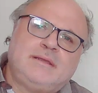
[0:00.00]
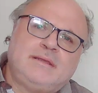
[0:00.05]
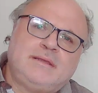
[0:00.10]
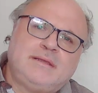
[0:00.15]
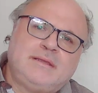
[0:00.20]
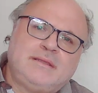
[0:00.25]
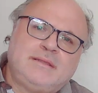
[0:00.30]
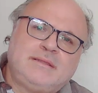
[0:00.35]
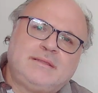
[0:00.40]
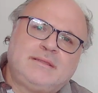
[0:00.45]

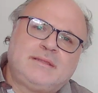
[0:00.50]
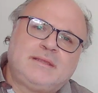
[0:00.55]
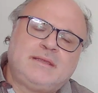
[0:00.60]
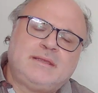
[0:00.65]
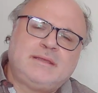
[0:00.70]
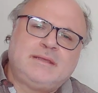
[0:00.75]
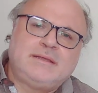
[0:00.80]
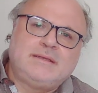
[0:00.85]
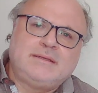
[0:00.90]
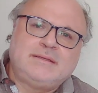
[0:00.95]
and
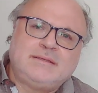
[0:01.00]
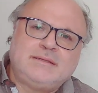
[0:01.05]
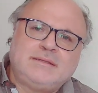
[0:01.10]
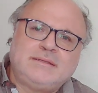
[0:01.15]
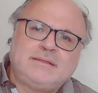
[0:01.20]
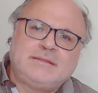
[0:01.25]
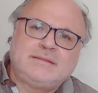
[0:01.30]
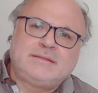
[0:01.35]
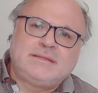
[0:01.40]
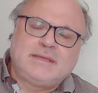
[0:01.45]
uh,
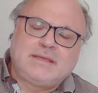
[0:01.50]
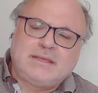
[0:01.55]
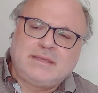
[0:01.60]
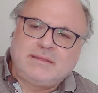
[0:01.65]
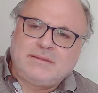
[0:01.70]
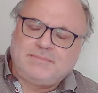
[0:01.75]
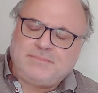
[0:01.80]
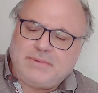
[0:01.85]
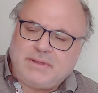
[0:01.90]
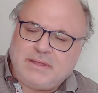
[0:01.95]
the
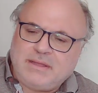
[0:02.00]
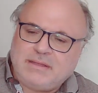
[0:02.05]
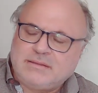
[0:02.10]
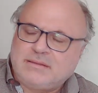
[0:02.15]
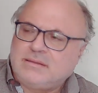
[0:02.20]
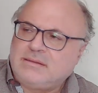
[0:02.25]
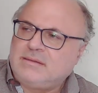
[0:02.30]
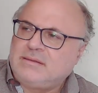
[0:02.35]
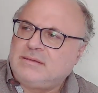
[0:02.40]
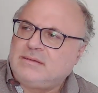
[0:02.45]
second part